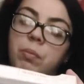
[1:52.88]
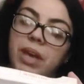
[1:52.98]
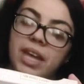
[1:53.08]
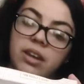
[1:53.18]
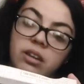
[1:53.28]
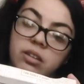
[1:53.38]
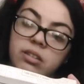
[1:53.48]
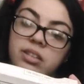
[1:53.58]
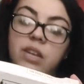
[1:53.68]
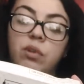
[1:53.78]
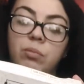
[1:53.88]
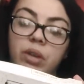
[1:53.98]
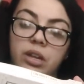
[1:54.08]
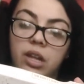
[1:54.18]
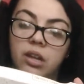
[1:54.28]
pen, a Slytherin
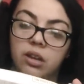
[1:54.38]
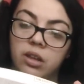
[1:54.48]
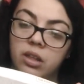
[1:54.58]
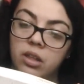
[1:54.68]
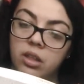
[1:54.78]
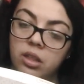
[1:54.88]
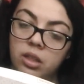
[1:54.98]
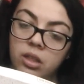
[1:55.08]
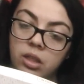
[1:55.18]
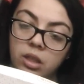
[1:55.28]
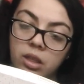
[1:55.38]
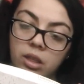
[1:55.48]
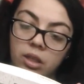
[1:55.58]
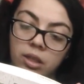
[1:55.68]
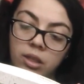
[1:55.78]
pen, and
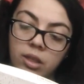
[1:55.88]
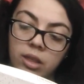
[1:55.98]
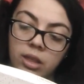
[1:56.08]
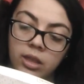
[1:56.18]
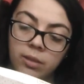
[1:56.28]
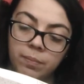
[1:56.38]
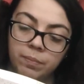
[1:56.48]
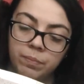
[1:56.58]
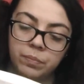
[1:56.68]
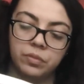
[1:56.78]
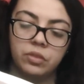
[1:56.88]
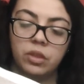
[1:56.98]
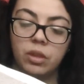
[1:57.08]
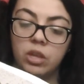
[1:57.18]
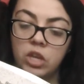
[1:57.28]

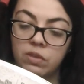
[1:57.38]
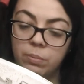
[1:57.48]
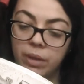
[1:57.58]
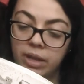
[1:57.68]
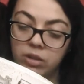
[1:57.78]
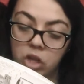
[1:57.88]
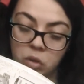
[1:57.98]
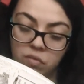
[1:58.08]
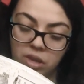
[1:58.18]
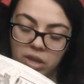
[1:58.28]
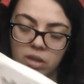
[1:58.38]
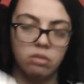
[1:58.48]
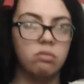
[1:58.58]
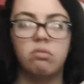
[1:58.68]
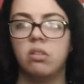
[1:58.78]
the UV pen, the UV.
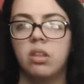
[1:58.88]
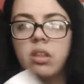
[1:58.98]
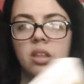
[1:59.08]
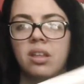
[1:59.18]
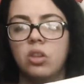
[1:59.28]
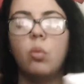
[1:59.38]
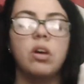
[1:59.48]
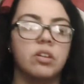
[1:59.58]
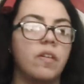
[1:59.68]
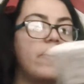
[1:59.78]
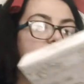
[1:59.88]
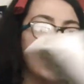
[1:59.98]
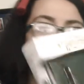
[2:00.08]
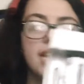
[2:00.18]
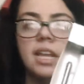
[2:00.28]
The wand,
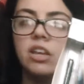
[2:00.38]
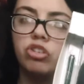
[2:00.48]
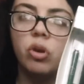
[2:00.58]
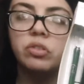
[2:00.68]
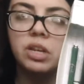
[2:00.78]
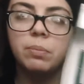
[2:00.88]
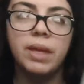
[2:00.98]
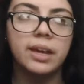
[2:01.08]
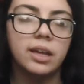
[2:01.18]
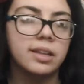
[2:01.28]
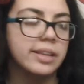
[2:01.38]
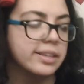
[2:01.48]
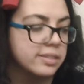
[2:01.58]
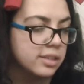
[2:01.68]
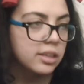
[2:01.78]
and it shows in the back, because I
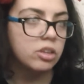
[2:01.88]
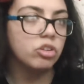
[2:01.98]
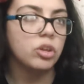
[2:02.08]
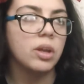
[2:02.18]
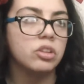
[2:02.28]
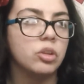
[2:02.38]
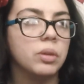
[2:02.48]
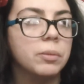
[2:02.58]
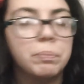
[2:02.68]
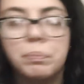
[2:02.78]
can see they show you how to do it.